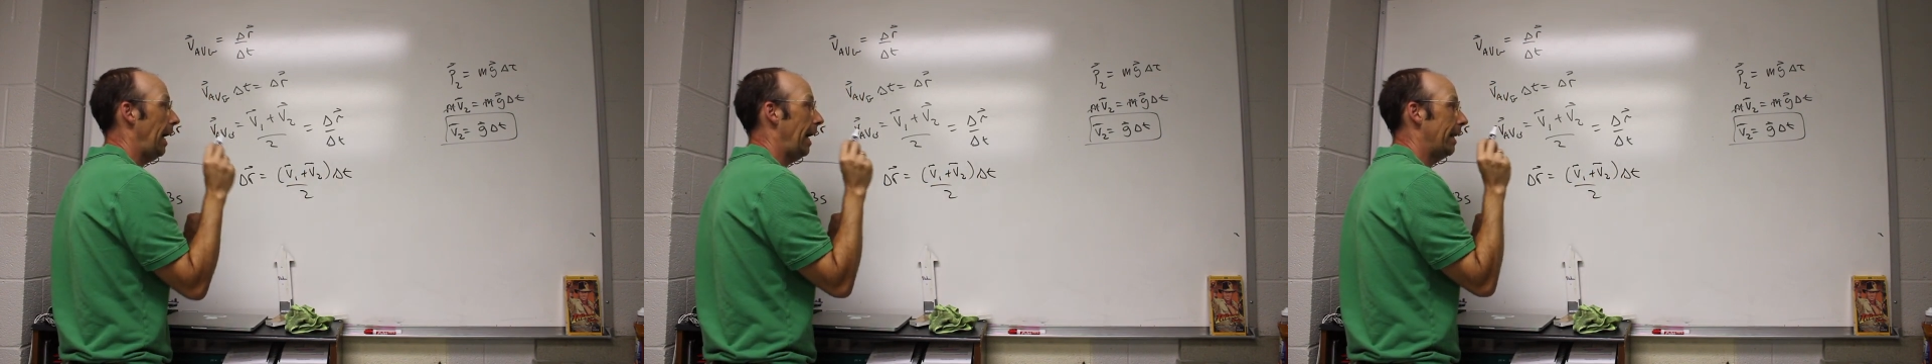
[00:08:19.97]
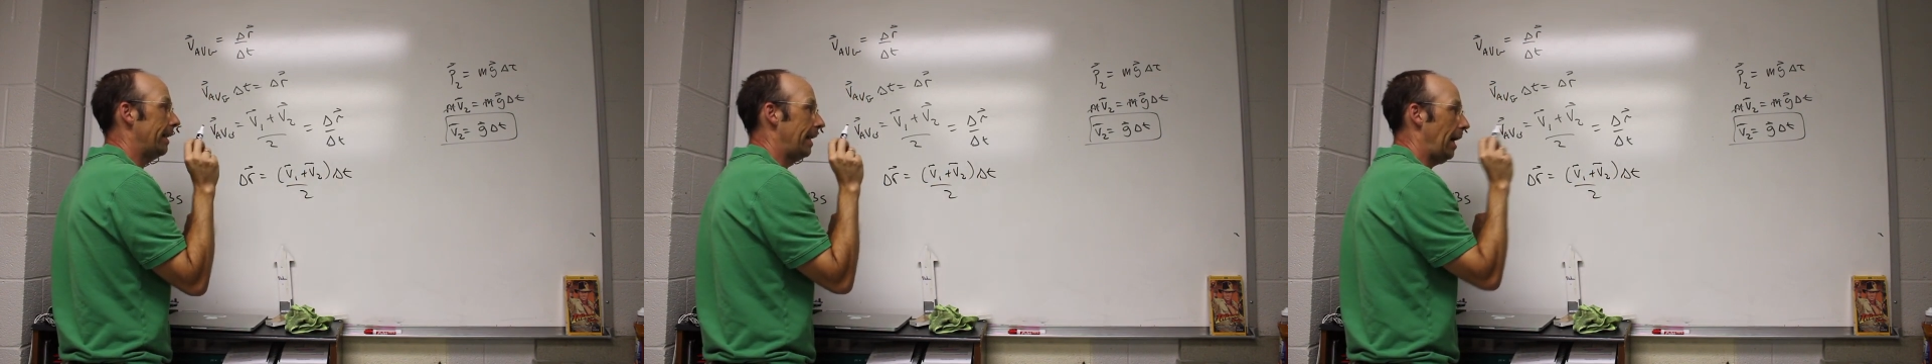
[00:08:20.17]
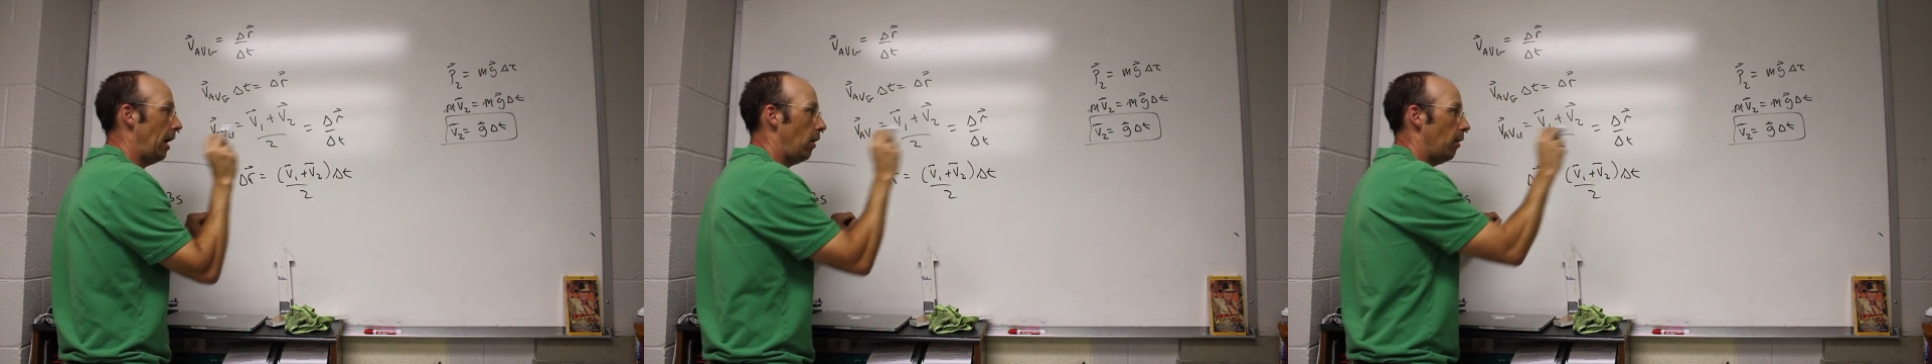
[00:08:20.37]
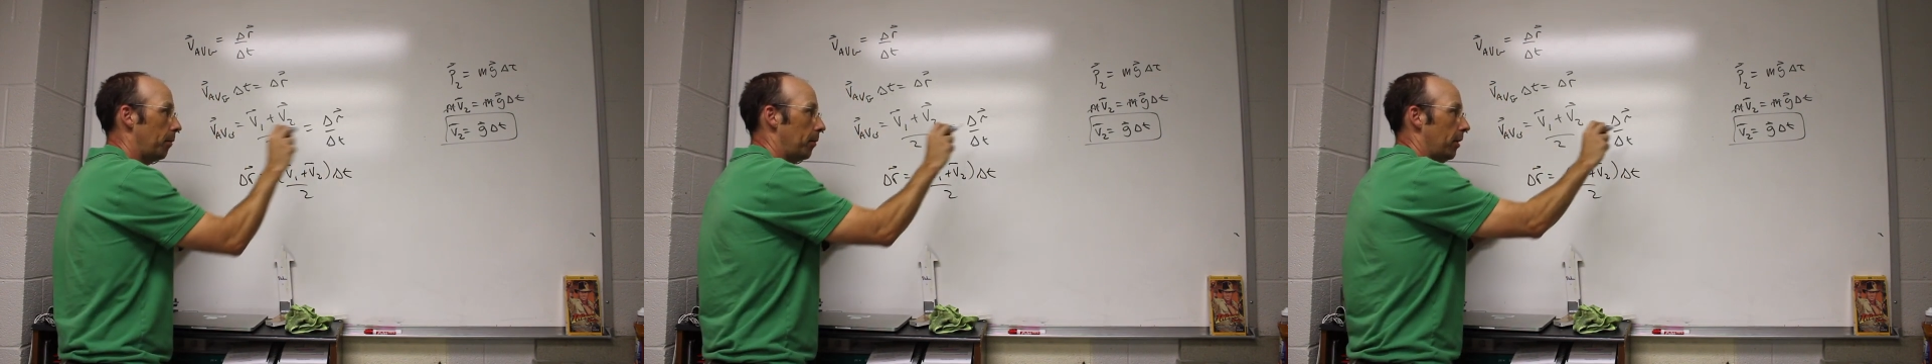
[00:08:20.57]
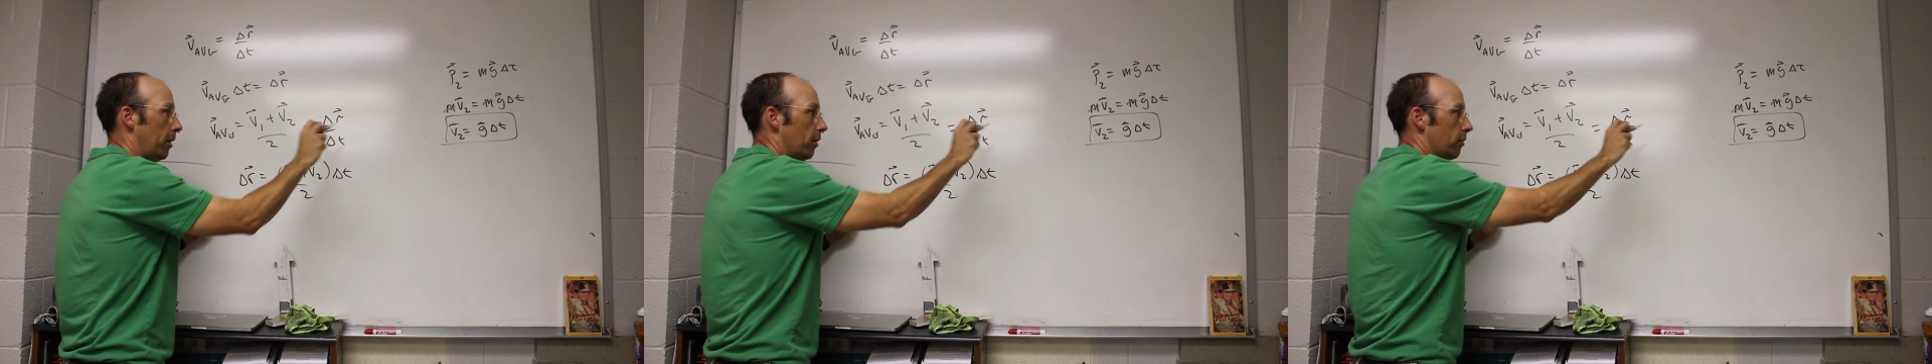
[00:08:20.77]
And now
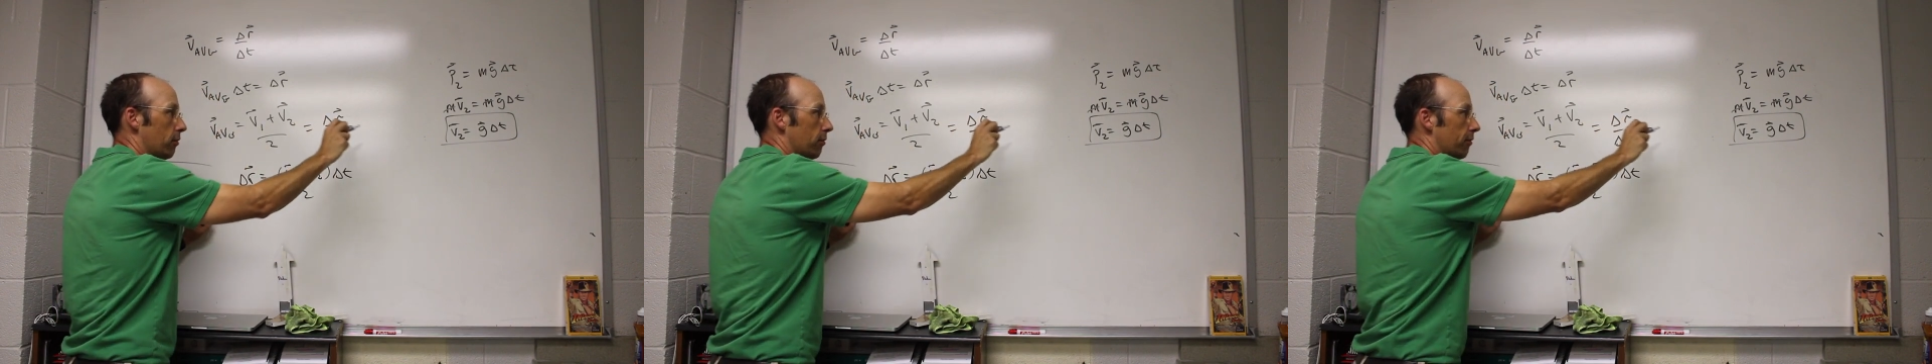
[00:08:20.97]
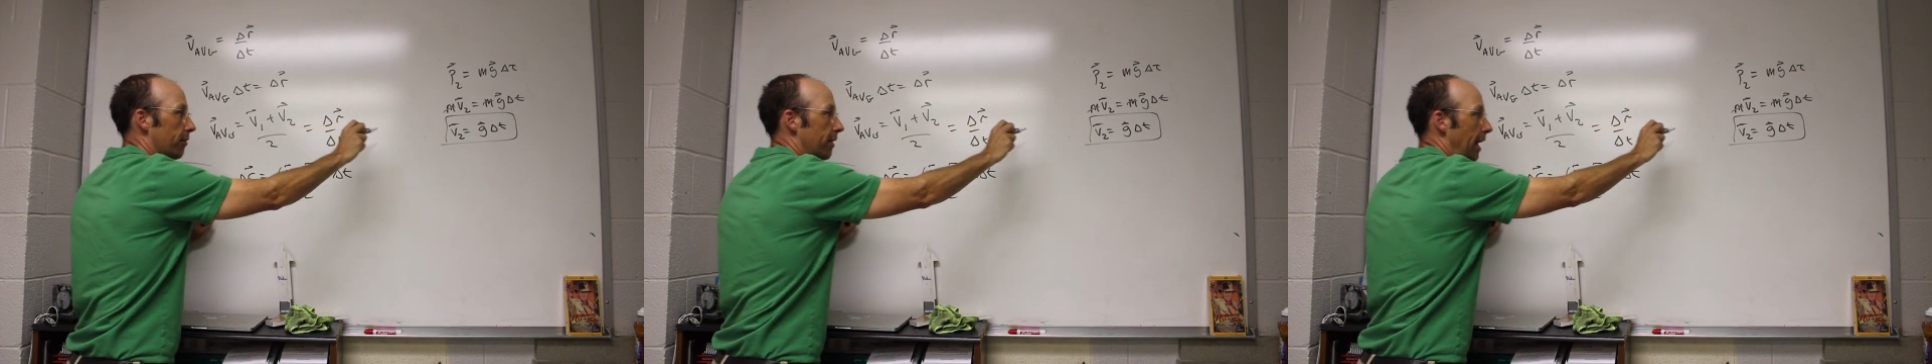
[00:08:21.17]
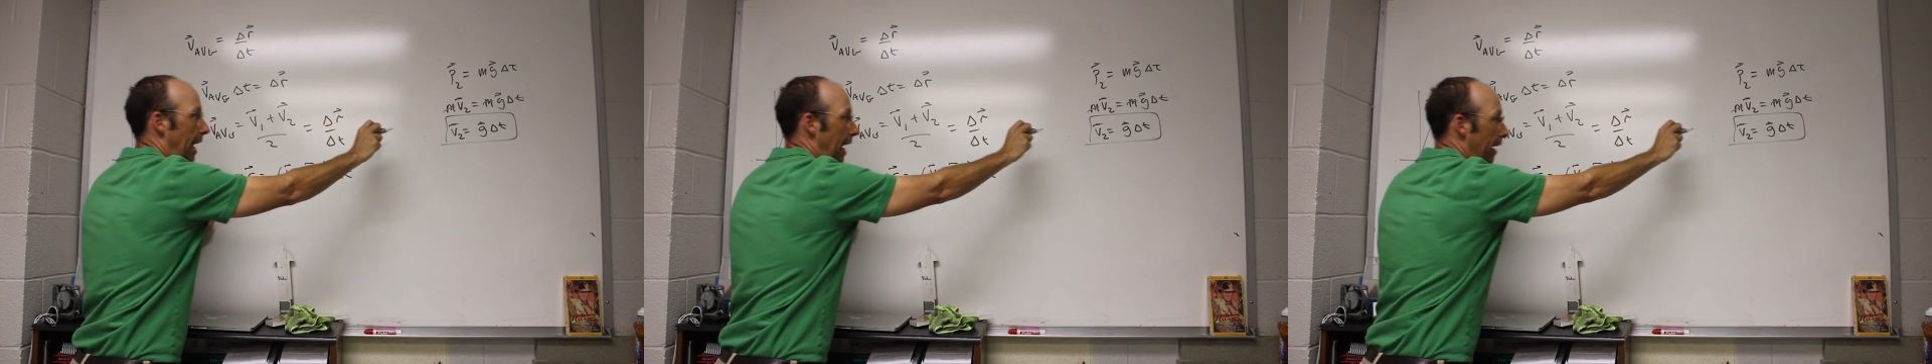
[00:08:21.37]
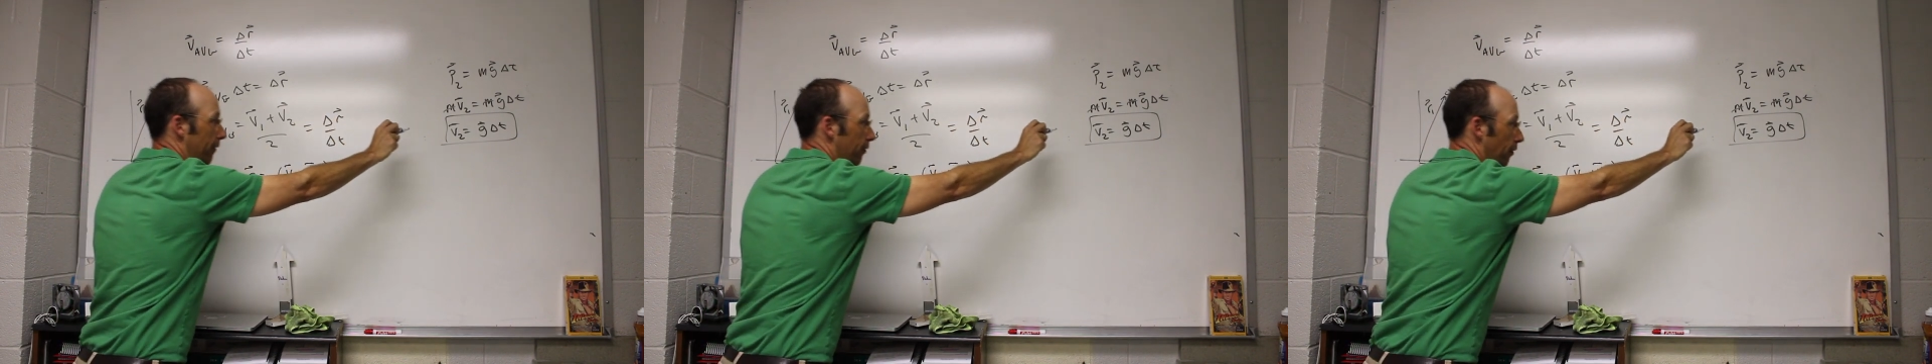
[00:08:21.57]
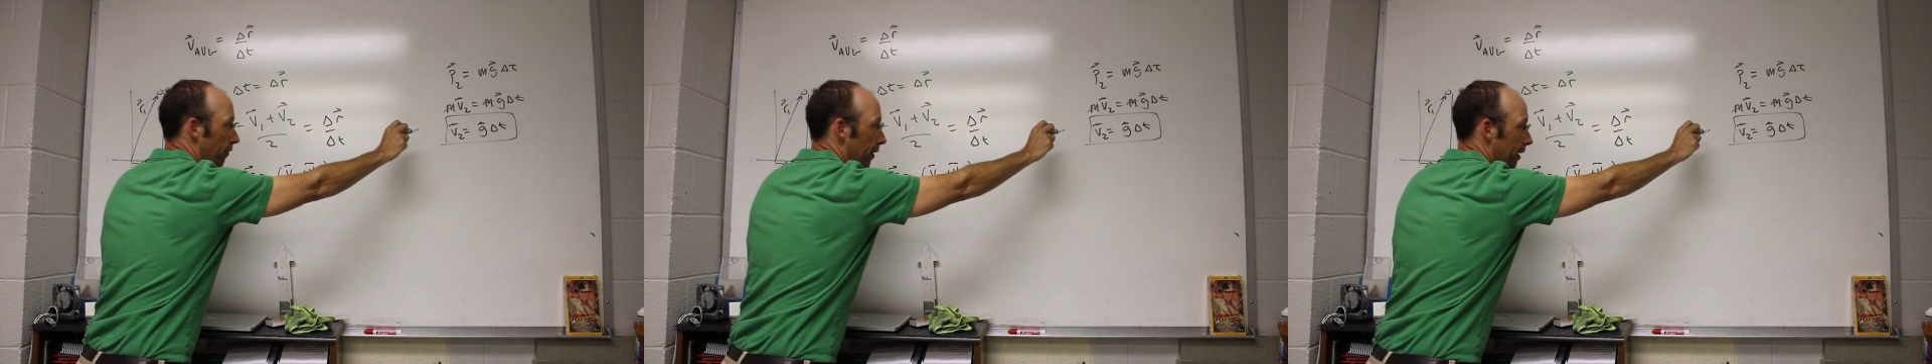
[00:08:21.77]
I'm going to use
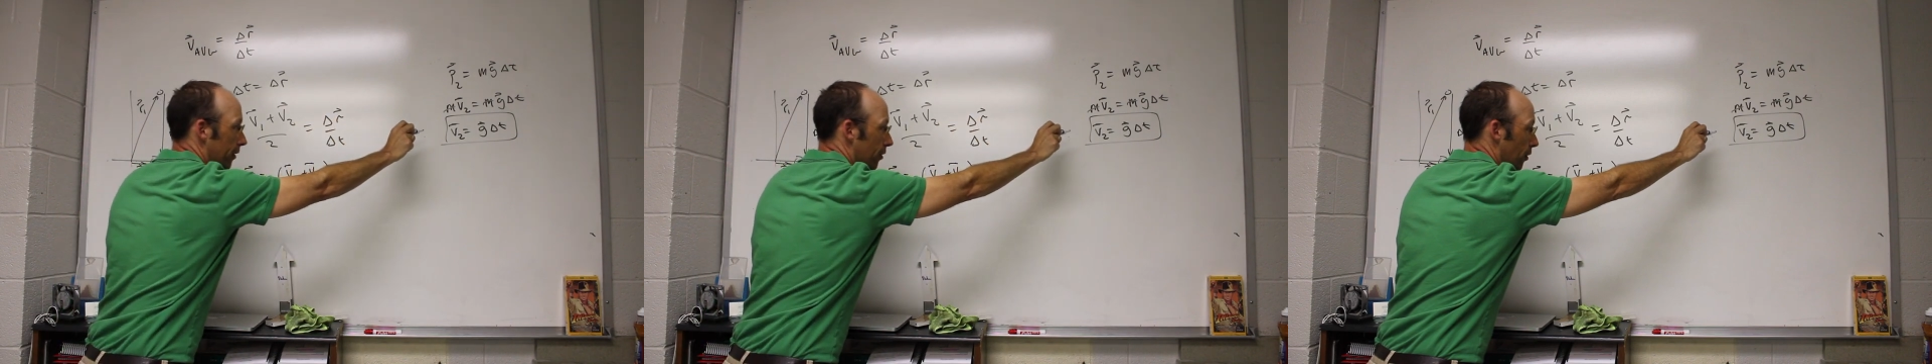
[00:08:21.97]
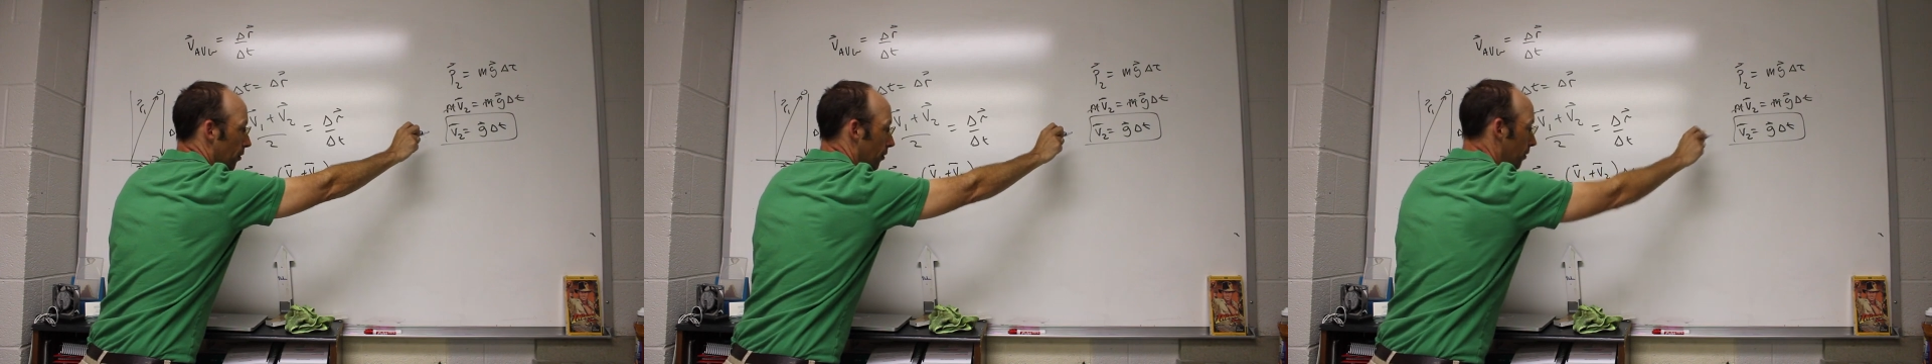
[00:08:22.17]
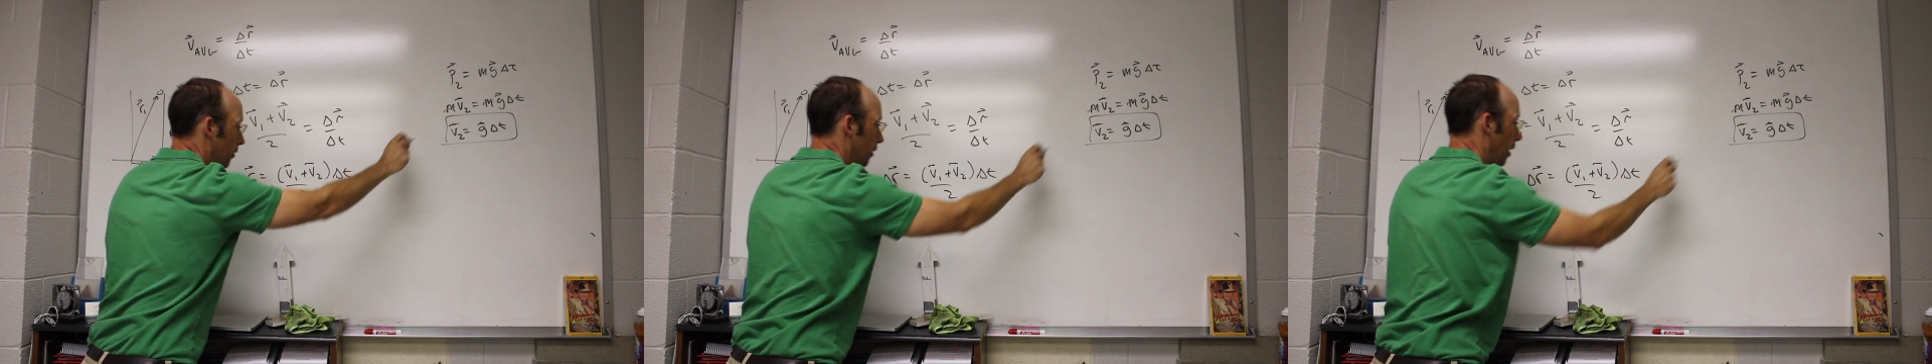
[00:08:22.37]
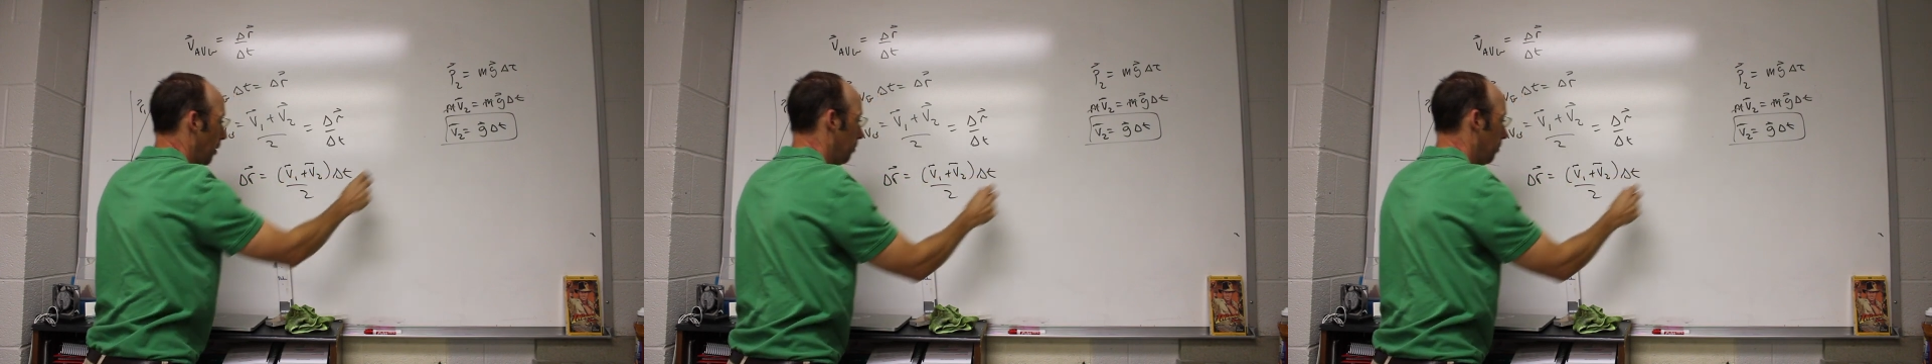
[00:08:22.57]
that for V2